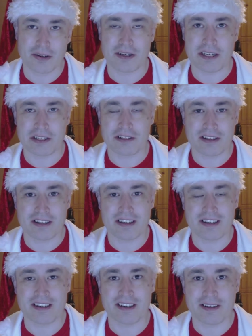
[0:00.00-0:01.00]
Not literally.
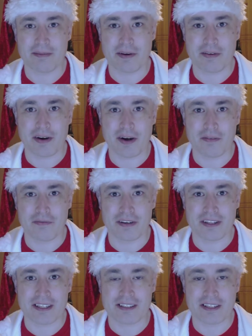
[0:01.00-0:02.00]
Hopefully
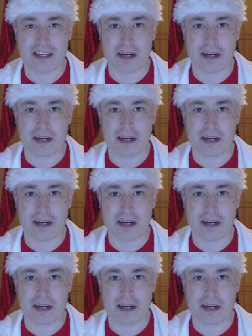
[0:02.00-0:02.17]
that's going